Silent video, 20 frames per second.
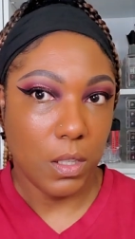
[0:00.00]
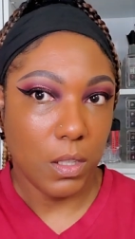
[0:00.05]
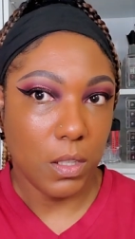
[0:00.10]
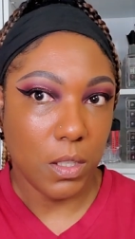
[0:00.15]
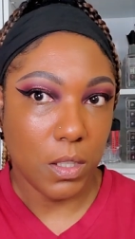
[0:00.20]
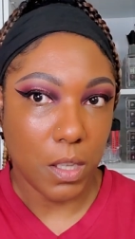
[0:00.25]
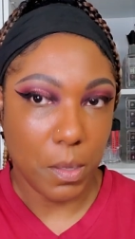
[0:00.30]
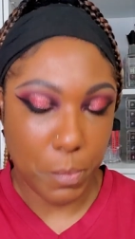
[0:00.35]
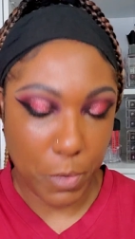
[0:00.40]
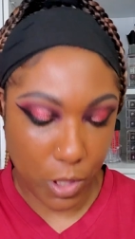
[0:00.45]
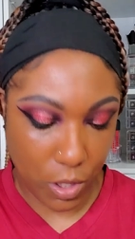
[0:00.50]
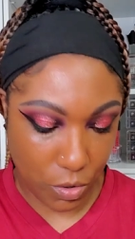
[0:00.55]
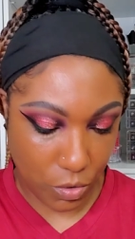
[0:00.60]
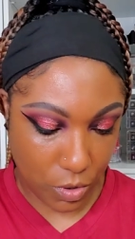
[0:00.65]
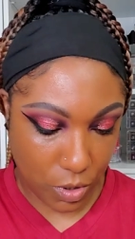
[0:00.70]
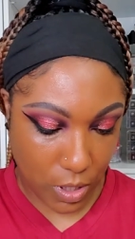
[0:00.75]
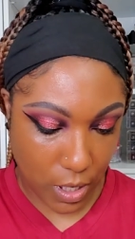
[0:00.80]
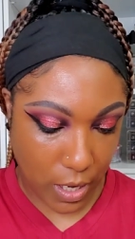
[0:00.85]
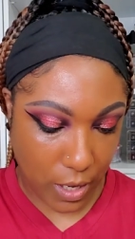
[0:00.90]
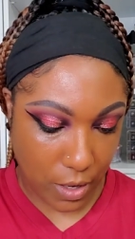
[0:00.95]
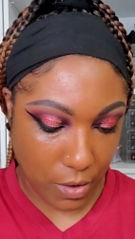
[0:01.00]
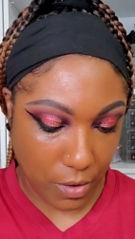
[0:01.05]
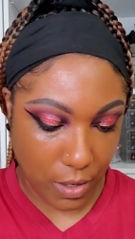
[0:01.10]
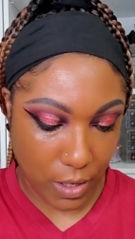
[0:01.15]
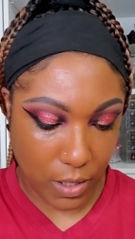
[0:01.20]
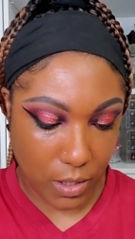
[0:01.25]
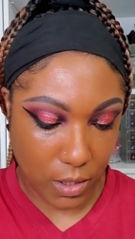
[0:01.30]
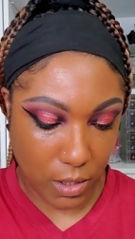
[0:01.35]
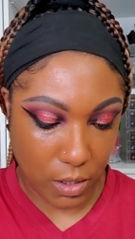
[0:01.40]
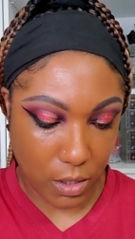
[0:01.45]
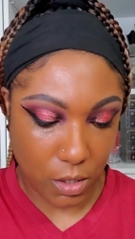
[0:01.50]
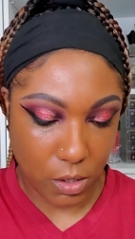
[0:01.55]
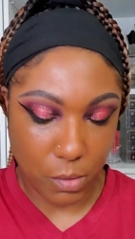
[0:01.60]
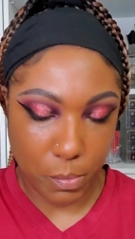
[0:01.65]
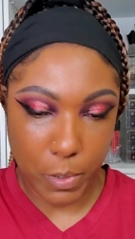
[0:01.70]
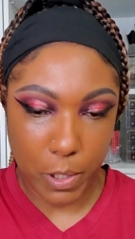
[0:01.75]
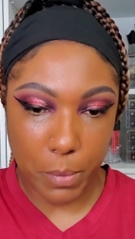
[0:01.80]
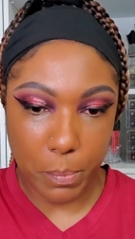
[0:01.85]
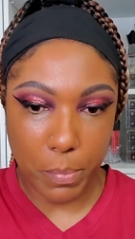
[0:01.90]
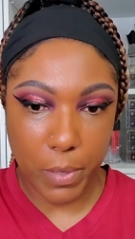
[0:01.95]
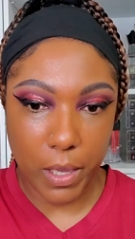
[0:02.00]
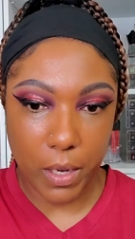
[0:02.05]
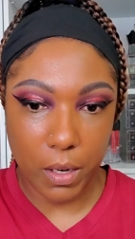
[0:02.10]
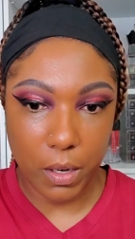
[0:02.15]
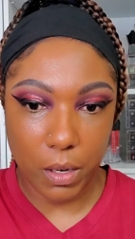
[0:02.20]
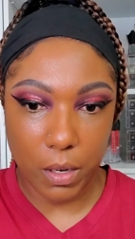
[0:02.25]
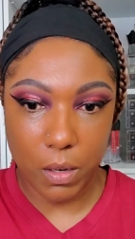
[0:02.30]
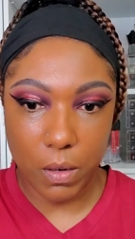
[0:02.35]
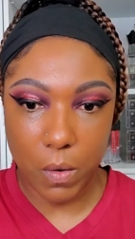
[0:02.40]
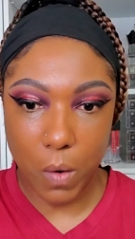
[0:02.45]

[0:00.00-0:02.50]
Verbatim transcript: some of those areas a little bit better.